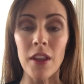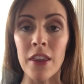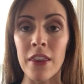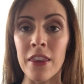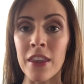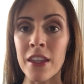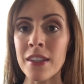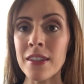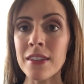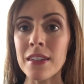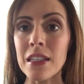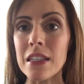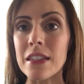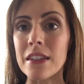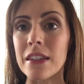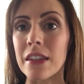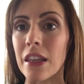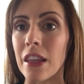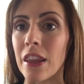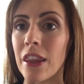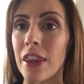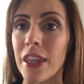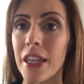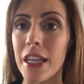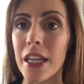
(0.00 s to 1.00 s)
This is
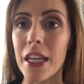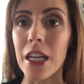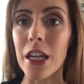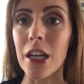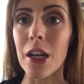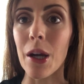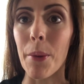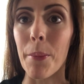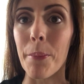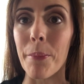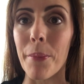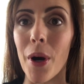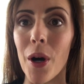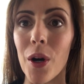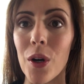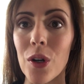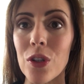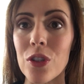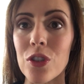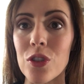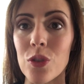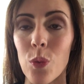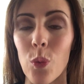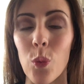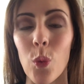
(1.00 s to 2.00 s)
the
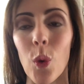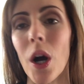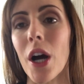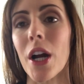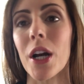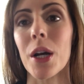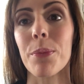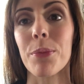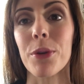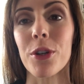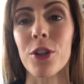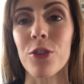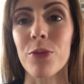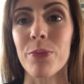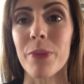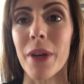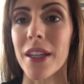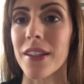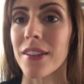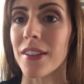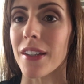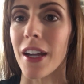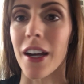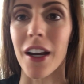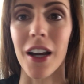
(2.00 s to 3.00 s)
most waterproof
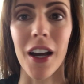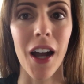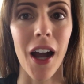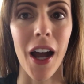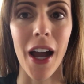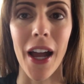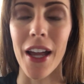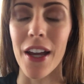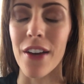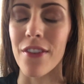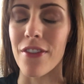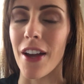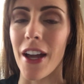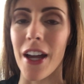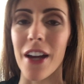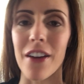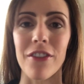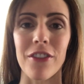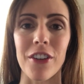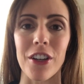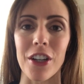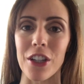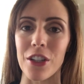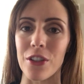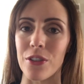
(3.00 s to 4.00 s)
mascara I have
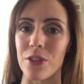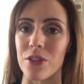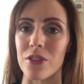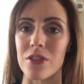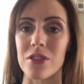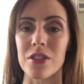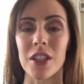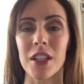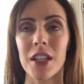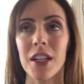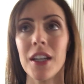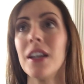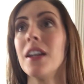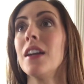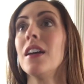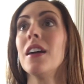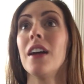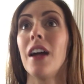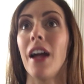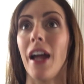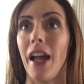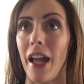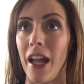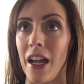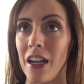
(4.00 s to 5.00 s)
ever used,
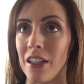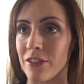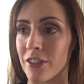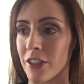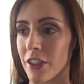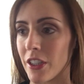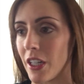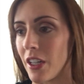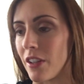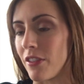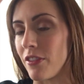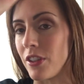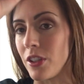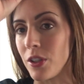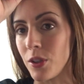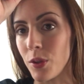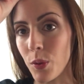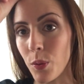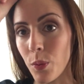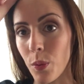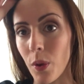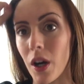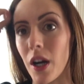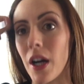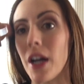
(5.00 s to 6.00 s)
ever. If you
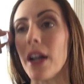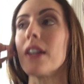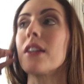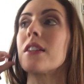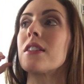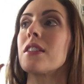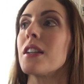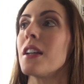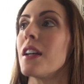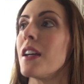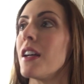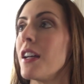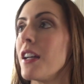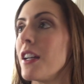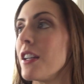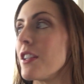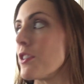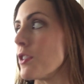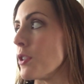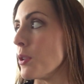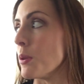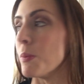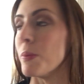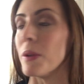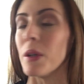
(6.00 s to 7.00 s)
want
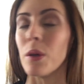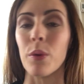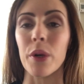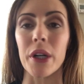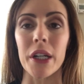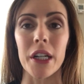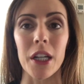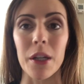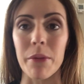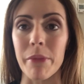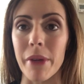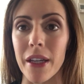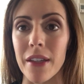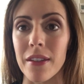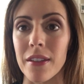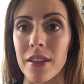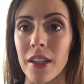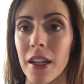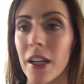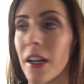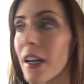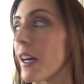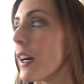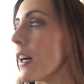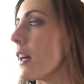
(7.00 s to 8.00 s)
to be wearing
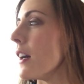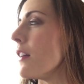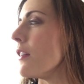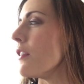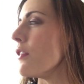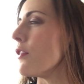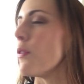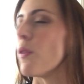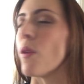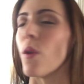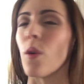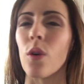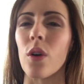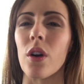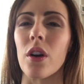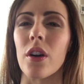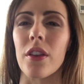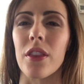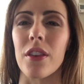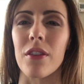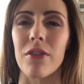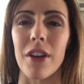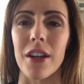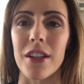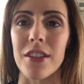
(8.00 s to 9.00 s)
mascara for
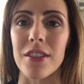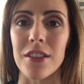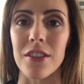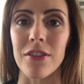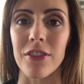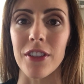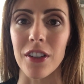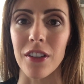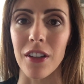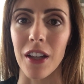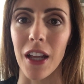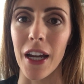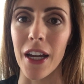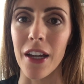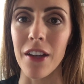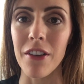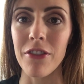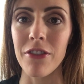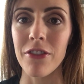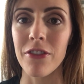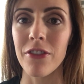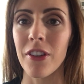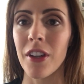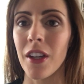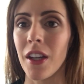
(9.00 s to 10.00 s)
the rest of your
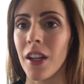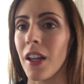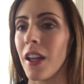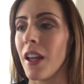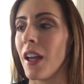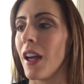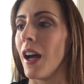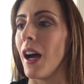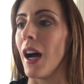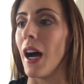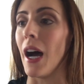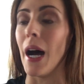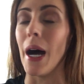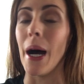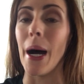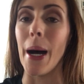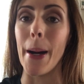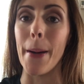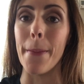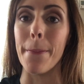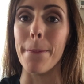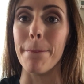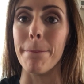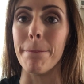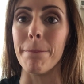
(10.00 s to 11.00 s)
life,
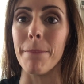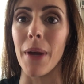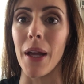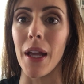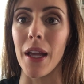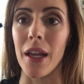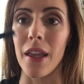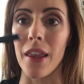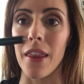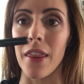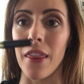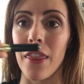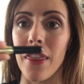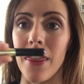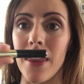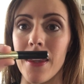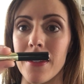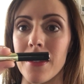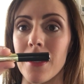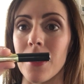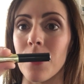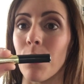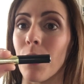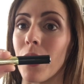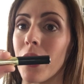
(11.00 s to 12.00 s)

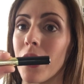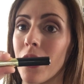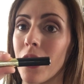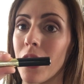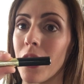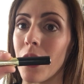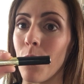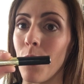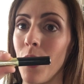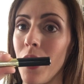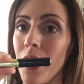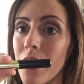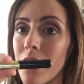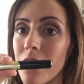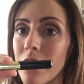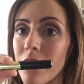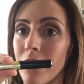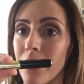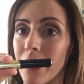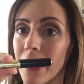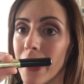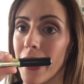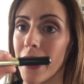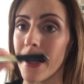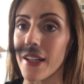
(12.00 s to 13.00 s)
this is what you're gonna want
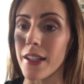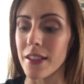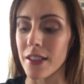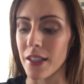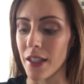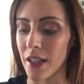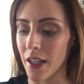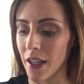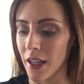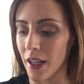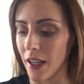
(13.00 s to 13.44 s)
for that.